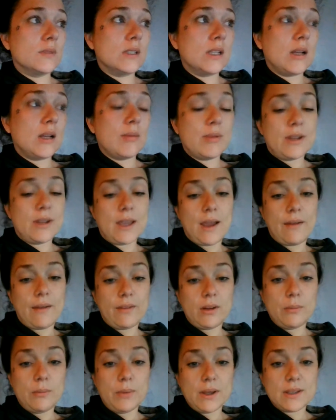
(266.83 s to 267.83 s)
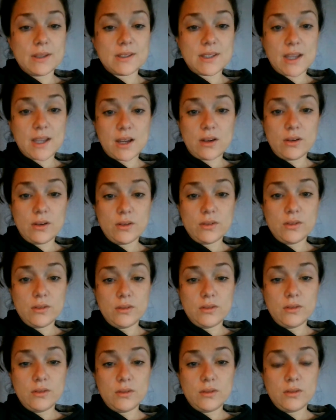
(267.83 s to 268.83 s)
I've been having to bust out,
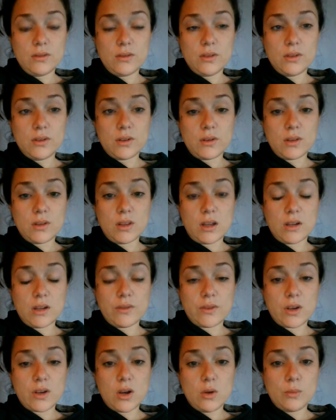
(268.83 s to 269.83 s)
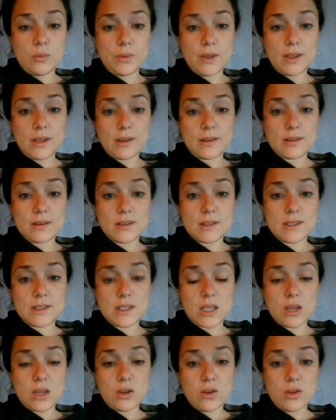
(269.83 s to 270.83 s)
a lot of coping
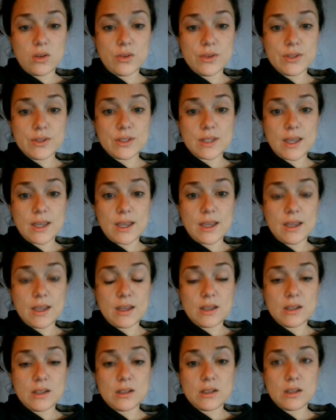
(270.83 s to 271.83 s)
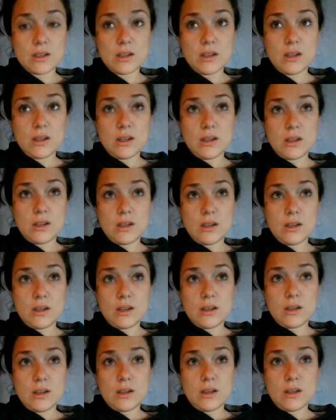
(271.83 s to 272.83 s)
skills and
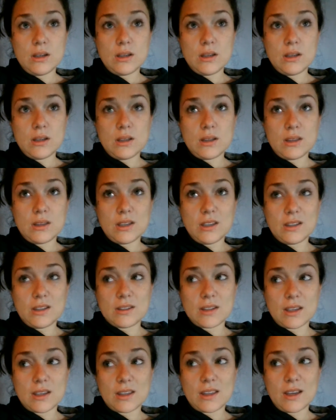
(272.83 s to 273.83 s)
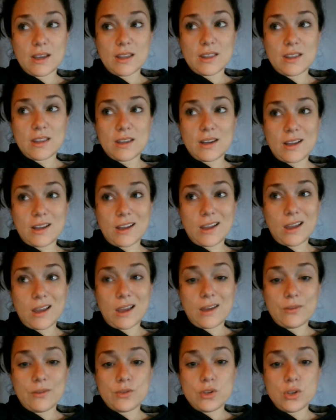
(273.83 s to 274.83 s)
things like that I
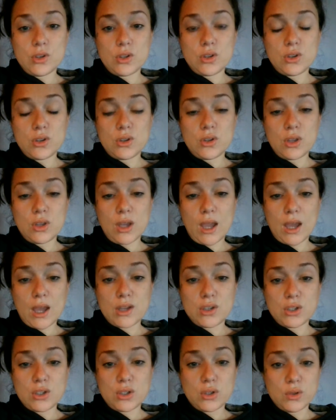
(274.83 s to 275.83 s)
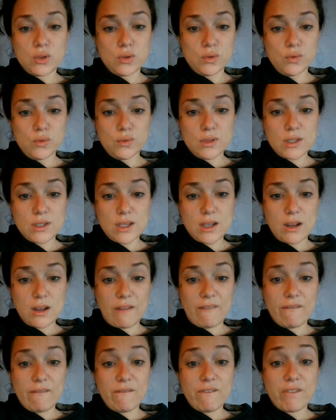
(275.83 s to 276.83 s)
haven't had to use in
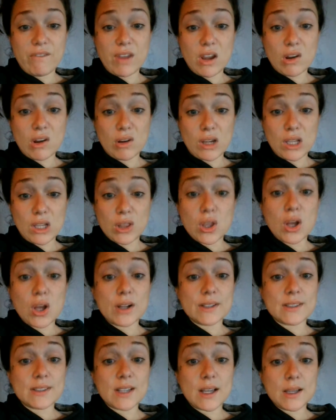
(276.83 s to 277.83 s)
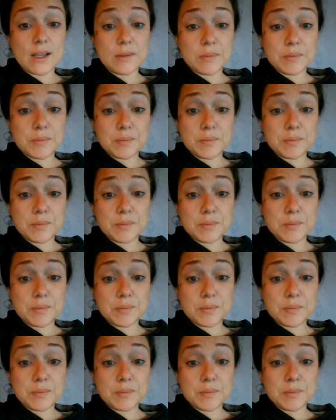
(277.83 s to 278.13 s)
a very long time.